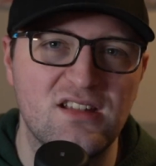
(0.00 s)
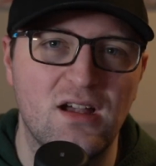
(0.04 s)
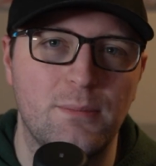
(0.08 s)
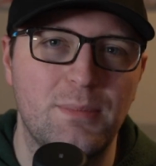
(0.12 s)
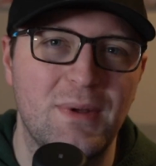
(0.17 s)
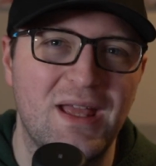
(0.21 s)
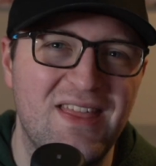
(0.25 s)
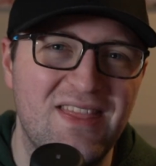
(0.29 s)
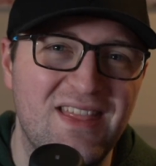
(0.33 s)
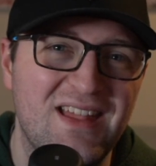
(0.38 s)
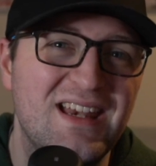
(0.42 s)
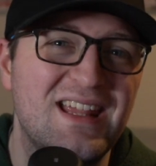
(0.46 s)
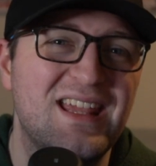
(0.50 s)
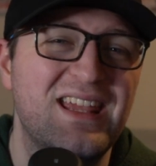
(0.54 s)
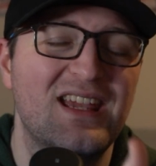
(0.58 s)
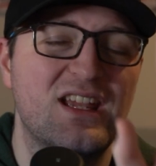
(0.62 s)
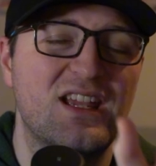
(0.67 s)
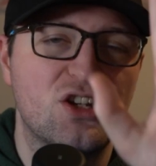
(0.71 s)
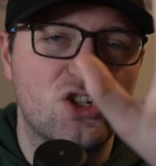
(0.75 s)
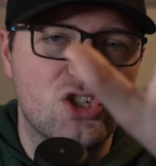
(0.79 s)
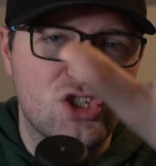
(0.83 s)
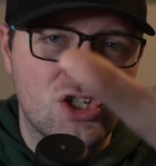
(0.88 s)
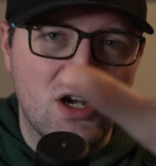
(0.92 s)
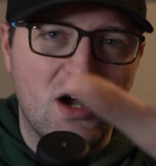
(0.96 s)
up and then he
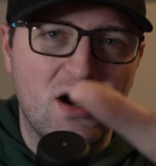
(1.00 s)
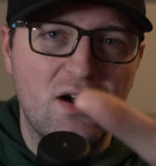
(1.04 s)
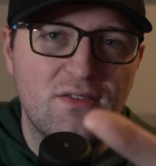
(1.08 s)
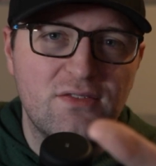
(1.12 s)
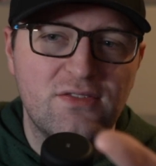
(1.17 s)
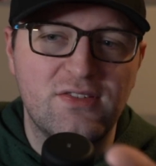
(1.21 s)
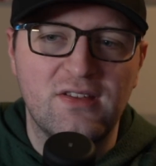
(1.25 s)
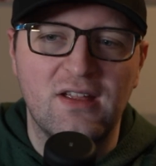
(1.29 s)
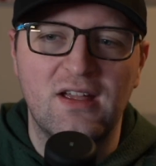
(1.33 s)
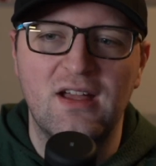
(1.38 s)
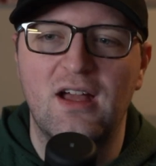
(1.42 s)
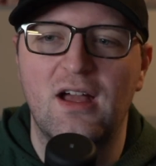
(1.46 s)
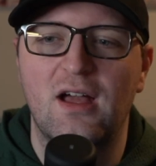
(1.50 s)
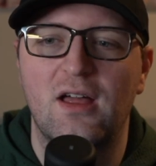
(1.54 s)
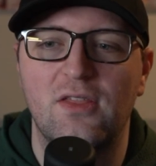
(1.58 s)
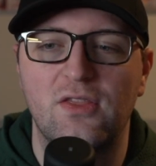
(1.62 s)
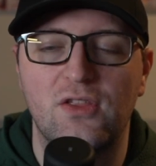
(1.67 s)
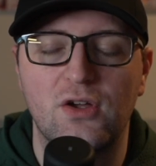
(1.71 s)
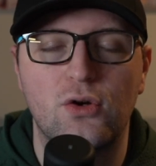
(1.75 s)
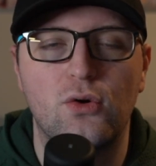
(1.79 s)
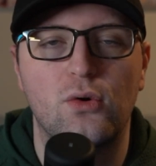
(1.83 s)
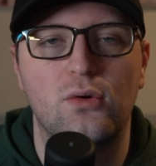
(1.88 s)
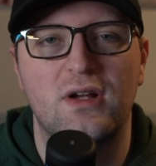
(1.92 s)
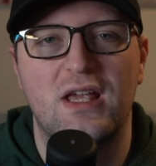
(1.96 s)
shoves
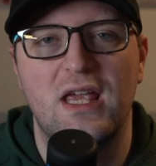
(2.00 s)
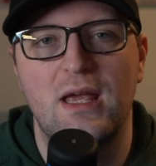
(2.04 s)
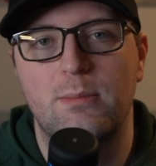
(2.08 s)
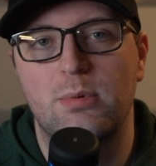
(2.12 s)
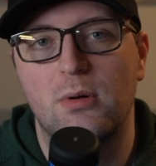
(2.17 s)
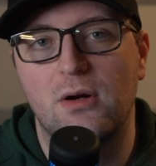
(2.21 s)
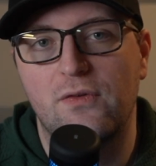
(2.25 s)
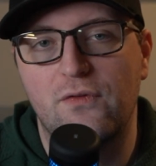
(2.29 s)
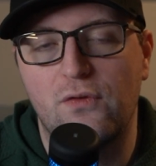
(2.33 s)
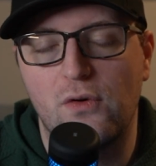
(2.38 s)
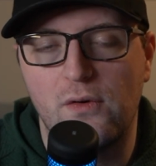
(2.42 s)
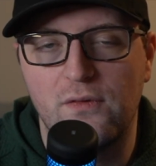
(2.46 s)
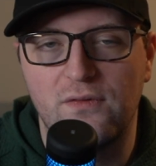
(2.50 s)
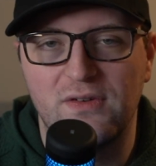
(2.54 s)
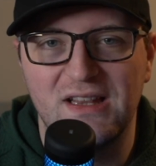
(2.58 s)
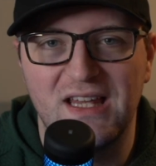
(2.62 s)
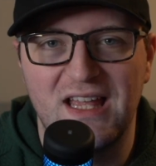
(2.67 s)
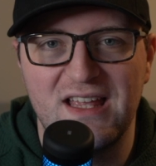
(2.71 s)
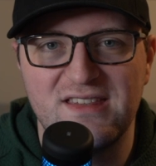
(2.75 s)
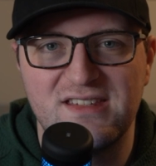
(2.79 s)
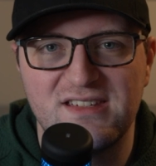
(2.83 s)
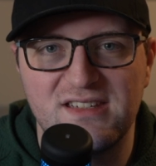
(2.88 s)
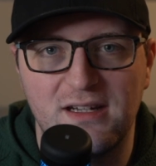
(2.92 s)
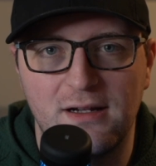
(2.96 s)
the goalkeeper for
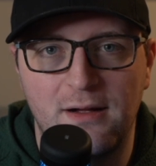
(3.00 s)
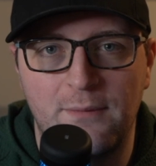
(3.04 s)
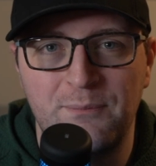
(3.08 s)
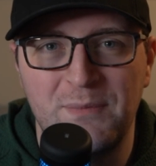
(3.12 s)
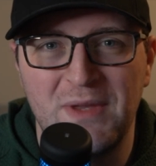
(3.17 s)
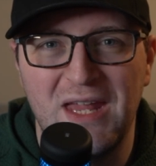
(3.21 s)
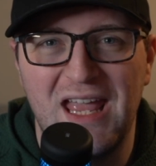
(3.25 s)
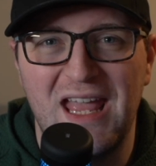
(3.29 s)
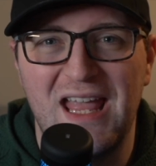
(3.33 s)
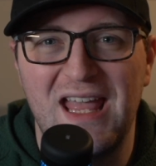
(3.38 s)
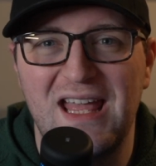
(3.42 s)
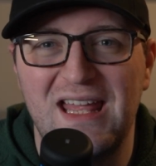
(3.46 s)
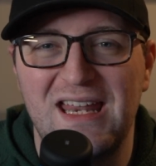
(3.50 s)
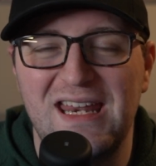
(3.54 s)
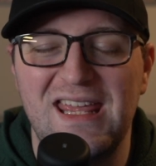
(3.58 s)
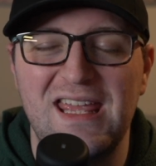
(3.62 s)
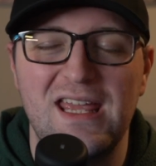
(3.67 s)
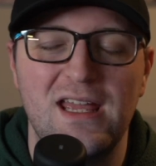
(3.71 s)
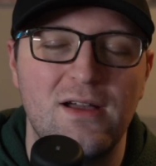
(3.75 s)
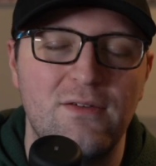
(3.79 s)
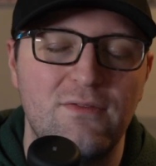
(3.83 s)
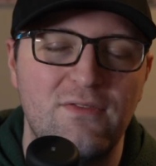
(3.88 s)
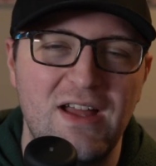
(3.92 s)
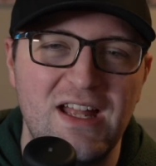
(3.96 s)
Valencia, and
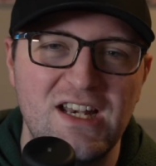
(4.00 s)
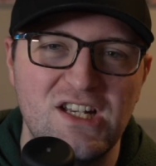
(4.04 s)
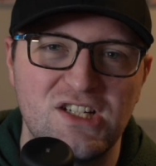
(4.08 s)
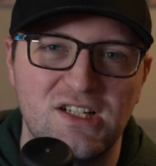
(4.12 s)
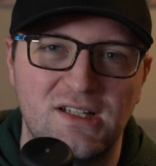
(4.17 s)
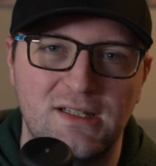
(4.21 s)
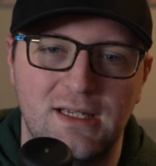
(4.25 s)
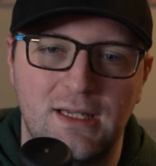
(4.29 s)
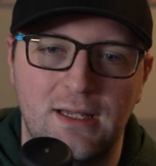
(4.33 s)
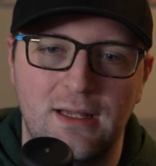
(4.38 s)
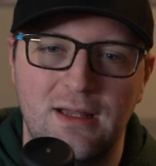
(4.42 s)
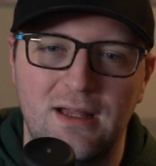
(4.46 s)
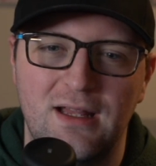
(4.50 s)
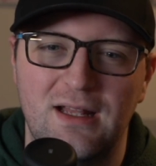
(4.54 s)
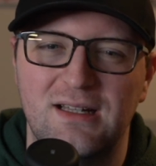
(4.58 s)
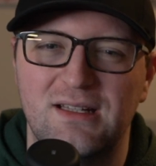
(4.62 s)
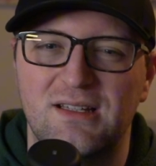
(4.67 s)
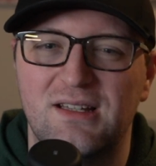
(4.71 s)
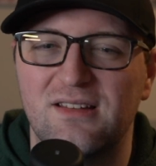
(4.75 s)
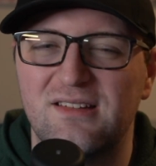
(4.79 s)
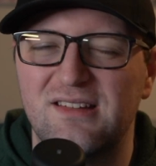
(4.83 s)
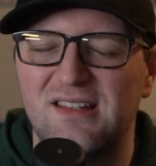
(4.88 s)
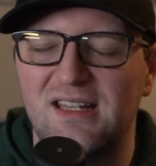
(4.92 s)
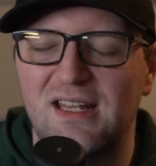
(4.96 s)
he eventually
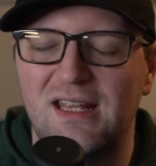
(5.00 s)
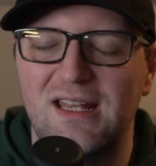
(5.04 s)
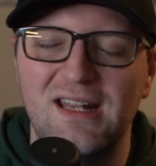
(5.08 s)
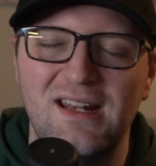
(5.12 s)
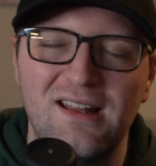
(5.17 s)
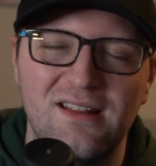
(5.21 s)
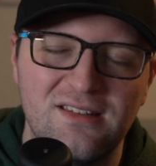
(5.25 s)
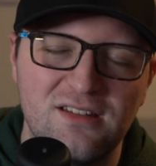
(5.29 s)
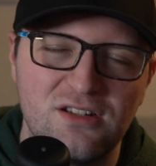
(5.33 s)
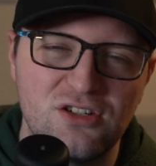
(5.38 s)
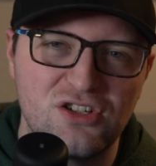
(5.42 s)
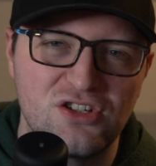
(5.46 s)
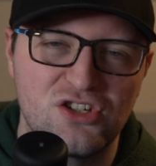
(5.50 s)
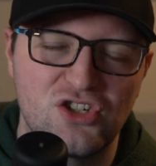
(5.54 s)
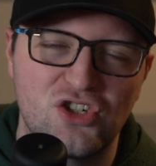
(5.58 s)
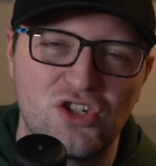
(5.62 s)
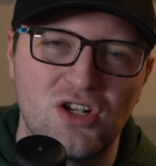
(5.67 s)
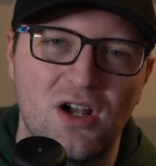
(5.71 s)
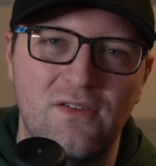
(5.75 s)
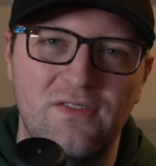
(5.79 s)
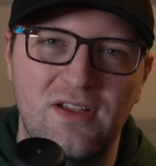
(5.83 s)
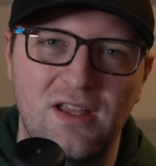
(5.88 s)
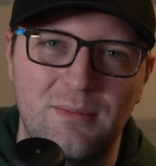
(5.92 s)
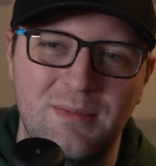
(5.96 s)
doesn't just
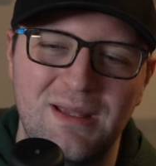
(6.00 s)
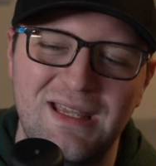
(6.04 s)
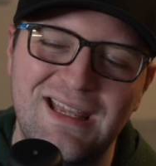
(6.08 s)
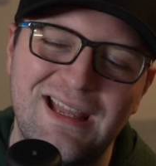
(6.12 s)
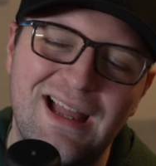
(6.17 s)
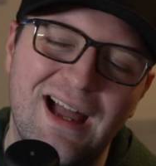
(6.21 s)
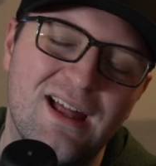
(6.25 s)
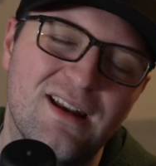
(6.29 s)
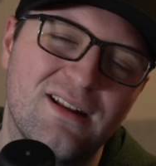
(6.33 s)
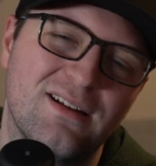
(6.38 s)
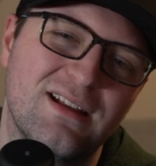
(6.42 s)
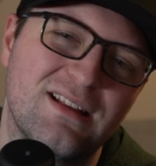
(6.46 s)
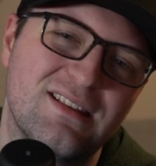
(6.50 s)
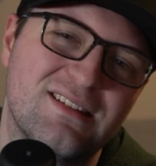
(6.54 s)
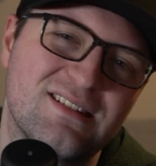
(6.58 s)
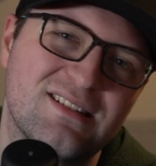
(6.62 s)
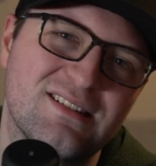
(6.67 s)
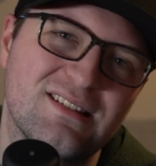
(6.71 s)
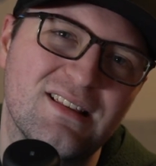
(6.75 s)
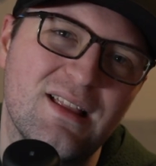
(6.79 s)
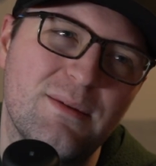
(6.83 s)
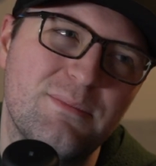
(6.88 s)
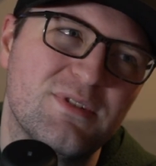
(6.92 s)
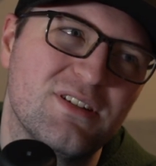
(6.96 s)
shove him. It
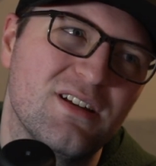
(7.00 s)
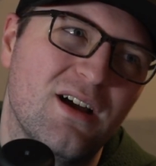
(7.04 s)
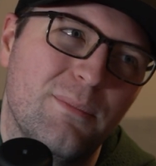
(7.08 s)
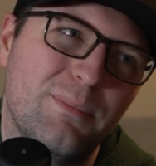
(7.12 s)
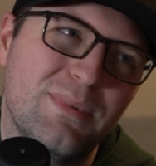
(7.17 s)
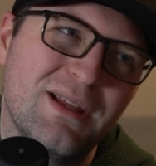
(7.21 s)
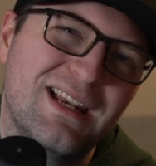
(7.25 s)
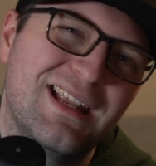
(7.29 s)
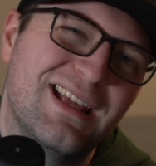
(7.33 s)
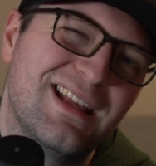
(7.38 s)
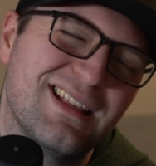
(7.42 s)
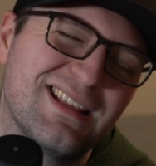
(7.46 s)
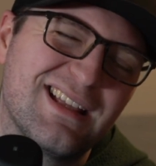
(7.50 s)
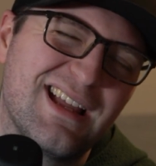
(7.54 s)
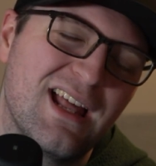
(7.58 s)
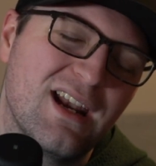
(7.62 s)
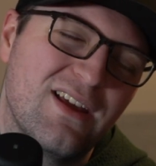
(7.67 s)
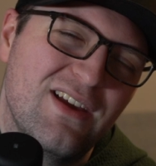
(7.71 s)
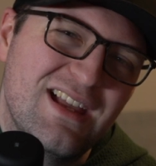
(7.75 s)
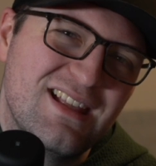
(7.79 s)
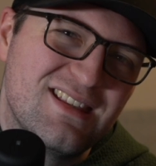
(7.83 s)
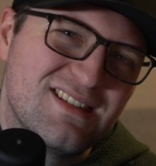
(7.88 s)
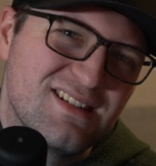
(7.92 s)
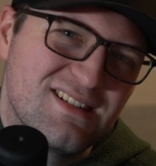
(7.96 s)
slips up and kind
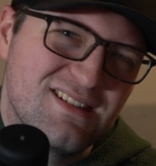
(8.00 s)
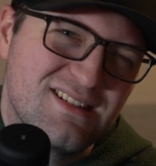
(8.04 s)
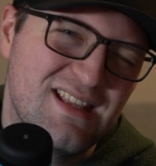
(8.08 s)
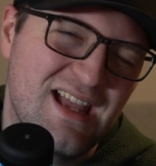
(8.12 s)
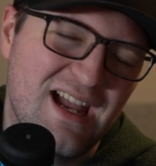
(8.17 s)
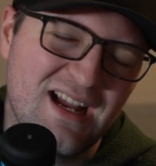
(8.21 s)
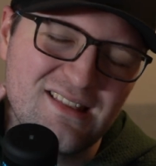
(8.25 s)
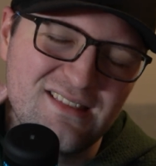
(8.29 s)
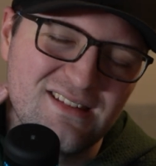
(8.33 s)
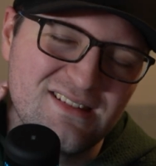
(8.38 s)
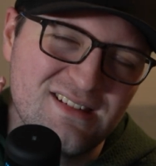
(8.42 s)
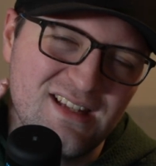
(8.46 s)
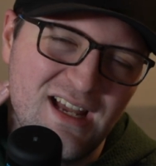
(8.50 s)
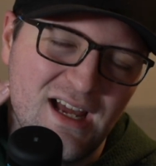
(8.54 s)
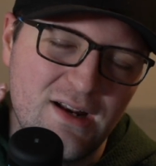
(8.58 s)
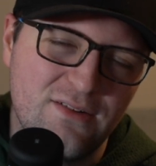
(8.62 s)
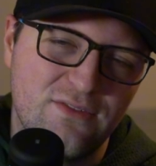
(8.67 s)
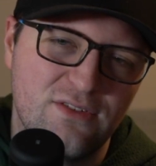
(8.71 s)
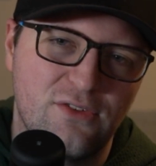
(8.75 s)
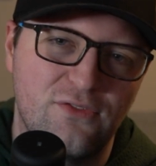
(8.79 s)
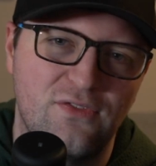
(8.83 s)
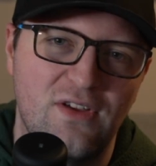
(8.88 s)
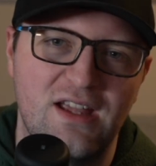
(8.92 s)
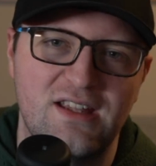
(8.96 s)
of hits his neck, the side of
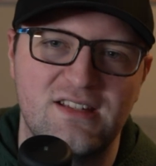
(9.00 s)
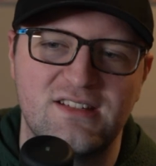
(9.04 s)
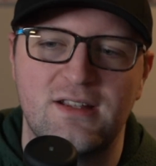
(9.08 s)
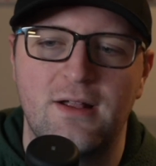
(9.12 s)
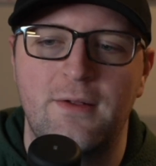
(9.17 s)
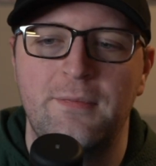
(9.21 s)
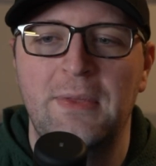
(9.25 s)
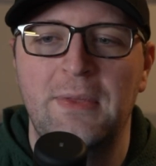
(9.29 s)
his face,